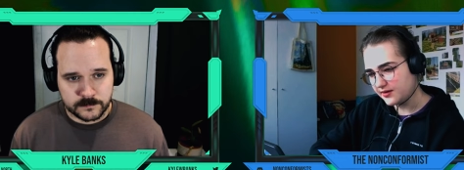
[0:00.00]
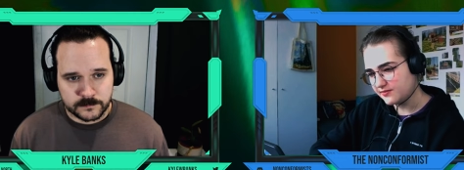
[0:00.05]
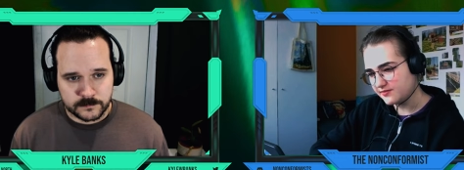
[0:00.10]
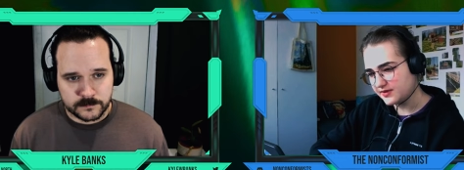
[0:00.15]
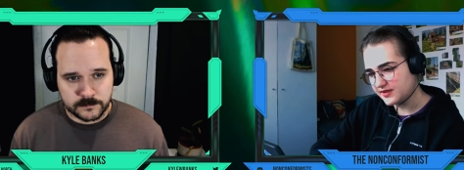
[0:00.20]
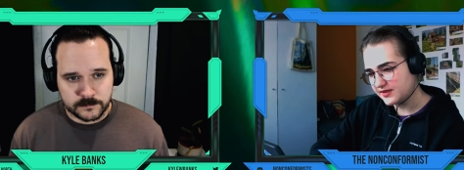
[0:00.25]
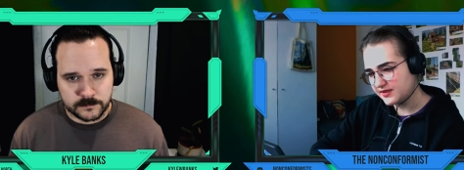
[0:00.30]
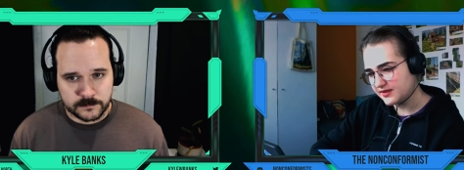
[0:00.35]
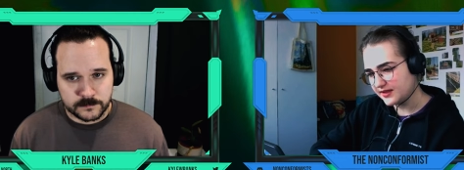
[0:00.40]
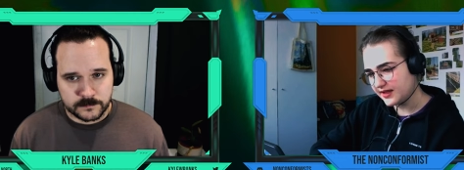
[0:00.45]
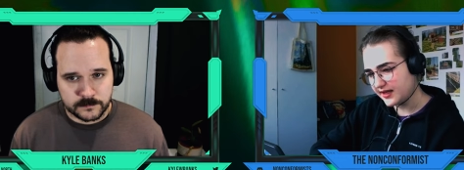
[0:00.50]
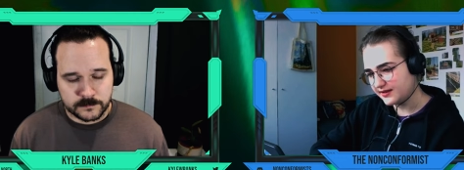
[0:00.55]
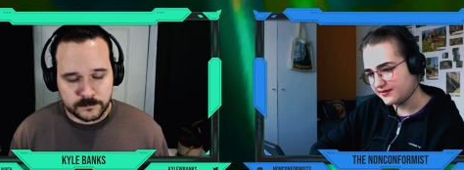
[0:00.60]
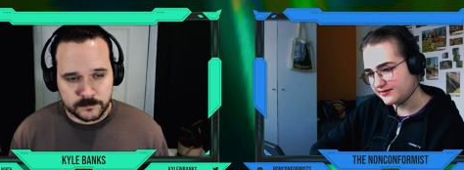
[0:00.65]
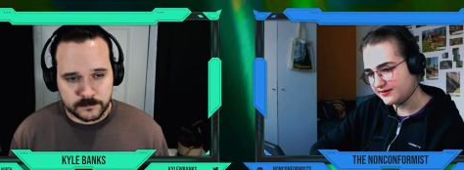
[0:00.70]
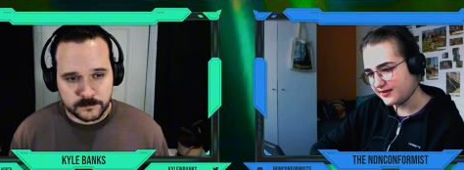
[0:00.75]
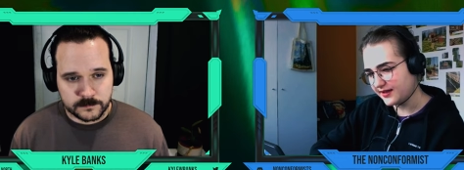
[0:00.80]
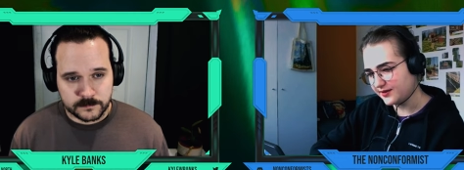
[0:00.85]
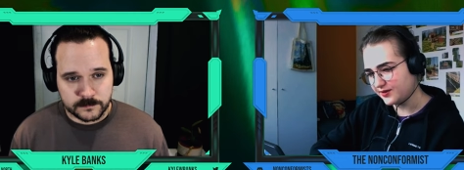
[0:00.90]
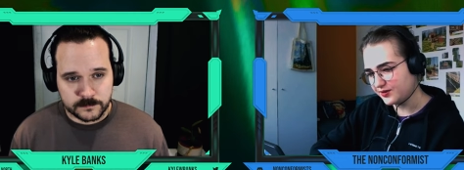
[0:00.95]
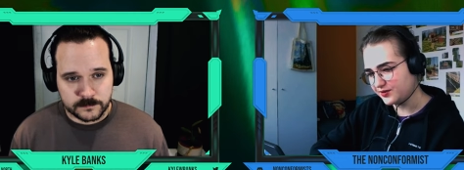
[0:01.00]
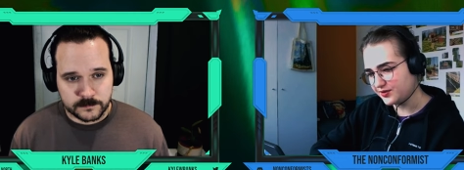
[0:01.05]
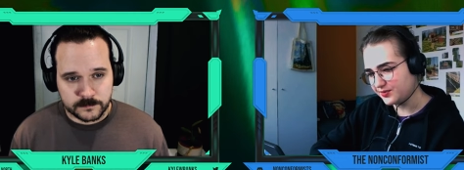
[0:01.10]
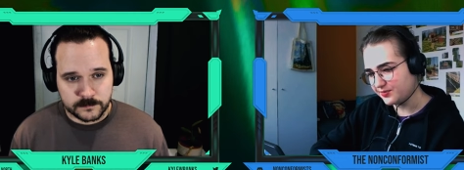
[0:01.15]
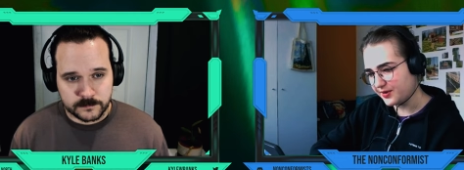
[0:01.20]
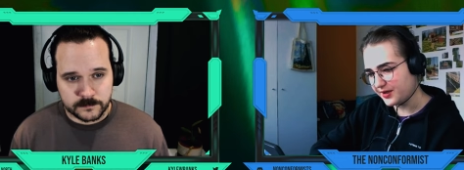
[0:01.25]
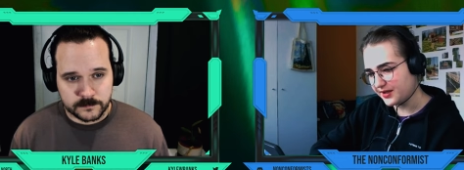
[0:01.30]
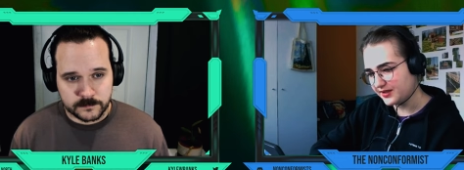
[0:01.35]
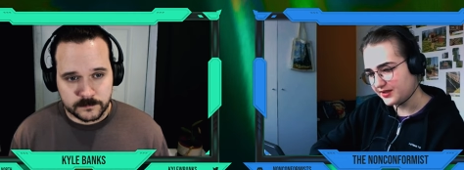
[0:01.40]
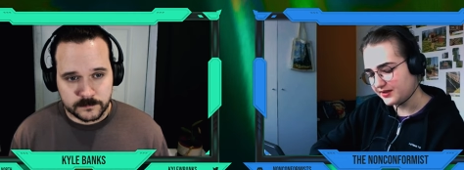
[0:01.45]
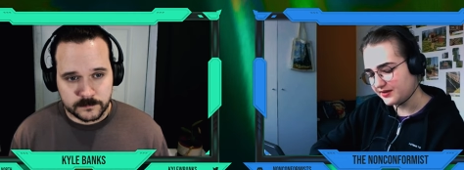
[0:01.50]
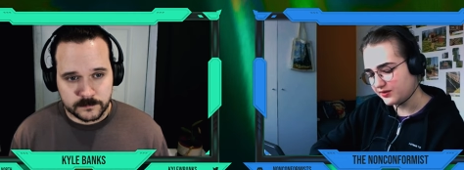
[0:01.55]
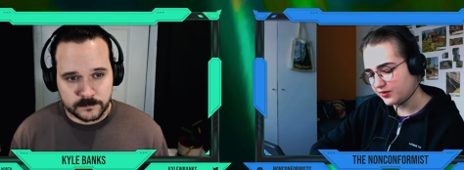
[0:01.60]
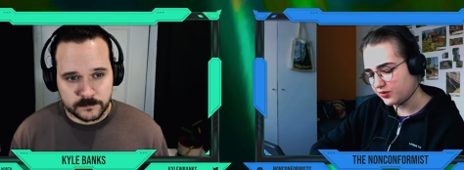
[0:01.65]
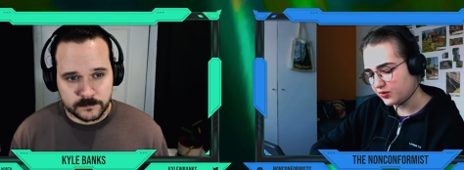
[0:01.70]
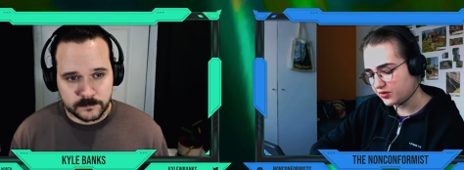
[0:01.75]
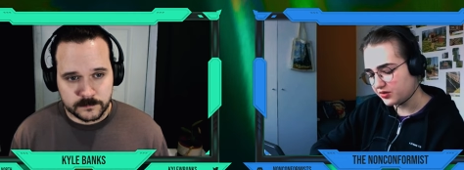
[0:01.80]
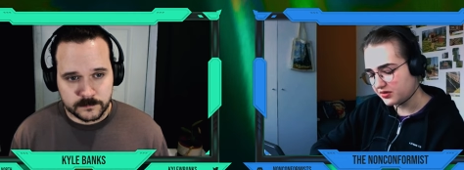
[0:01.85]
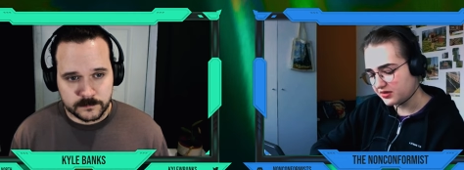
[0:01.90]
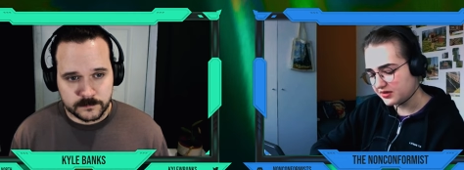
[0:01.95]
Speaker 1: things like that on the market,
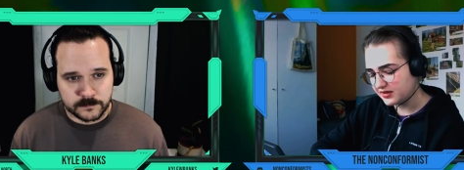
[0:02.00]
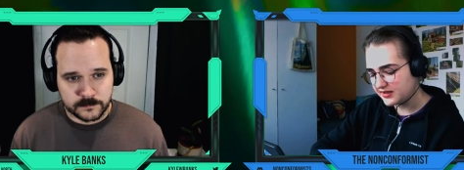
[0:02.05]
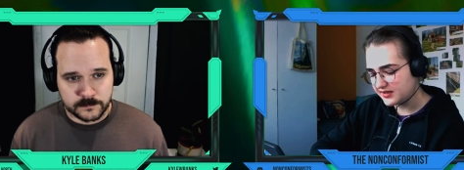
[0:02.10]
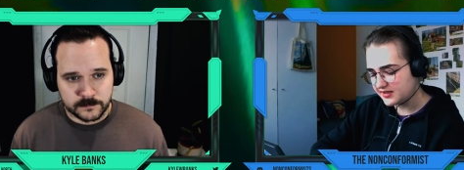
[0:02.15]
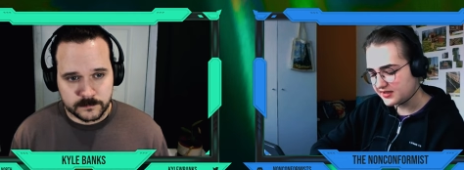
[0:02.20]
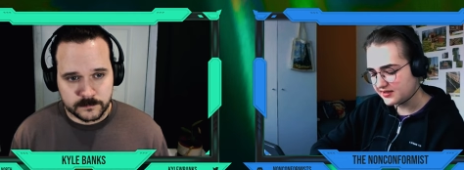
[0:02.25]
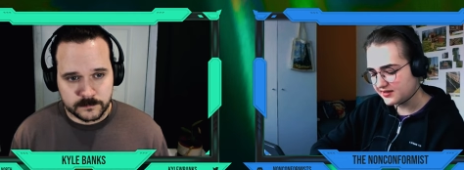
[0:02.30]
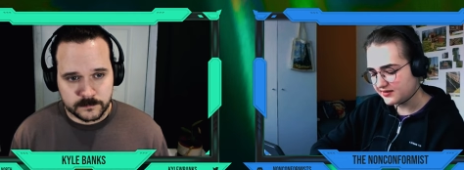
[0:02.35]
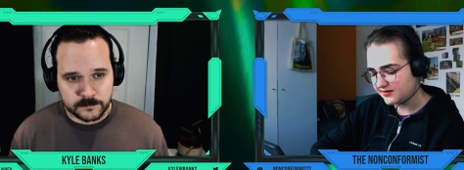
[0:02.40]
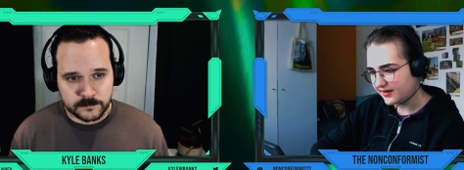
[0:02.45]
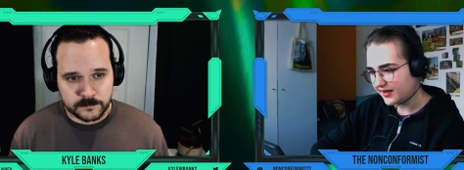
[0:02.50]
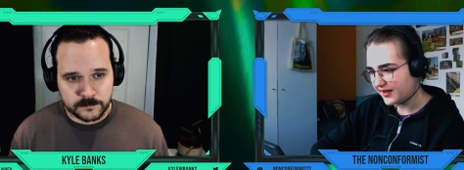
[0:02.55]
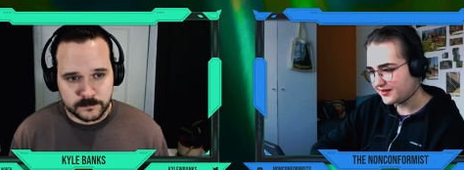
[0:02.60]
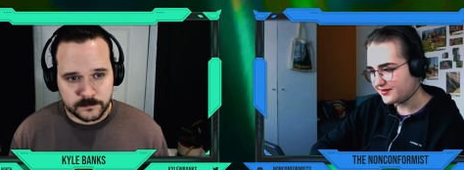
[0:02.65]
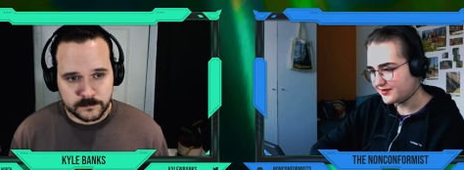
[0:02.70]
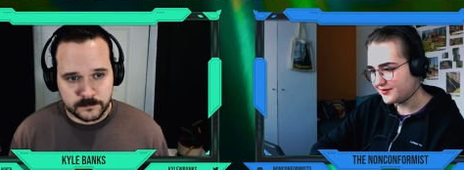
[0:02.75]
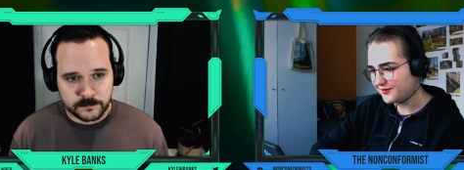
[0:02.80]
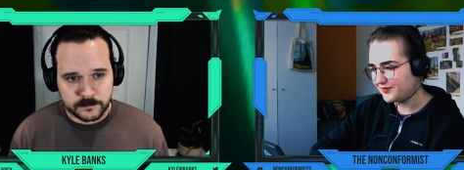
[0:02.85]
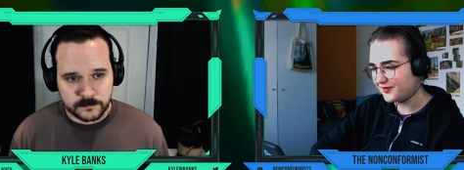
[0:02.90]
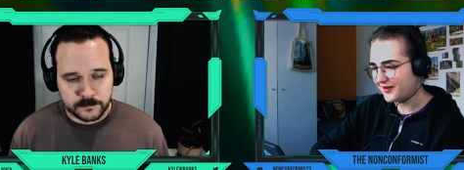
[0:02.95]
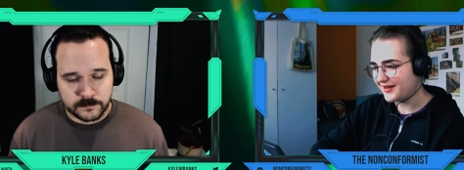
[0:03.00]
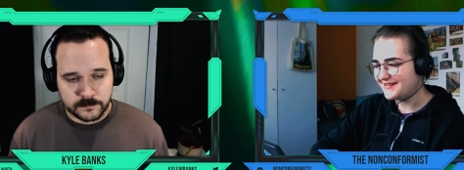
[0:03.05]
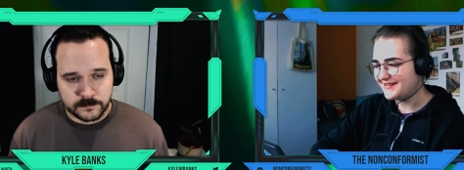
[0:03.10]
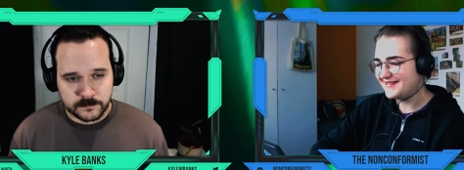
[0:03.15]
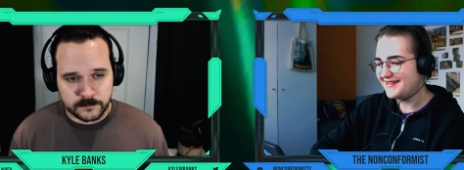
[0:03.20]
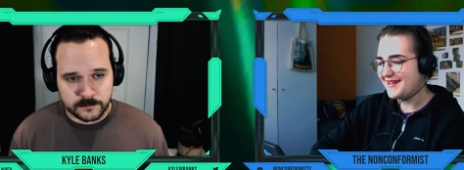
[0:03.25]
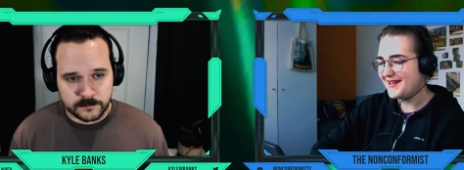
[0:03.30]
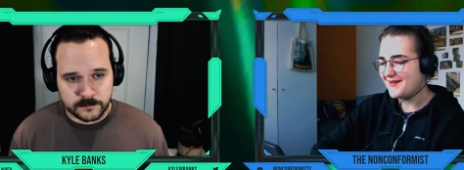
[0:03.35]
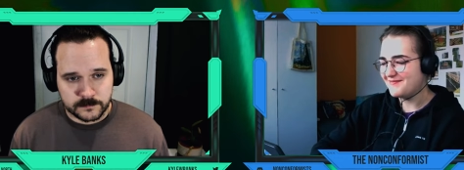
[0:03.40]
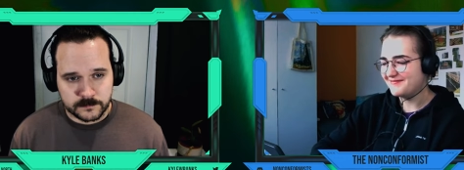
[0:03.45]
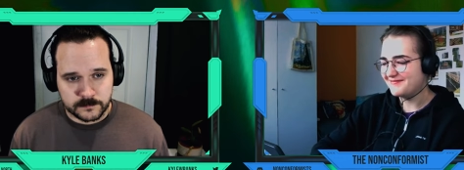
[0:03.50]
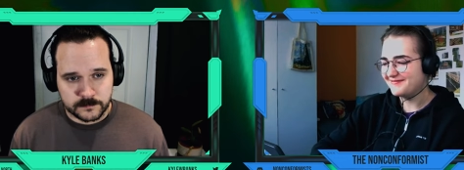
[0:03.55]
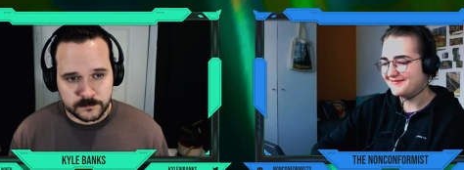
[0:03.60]
or at least I didn't find that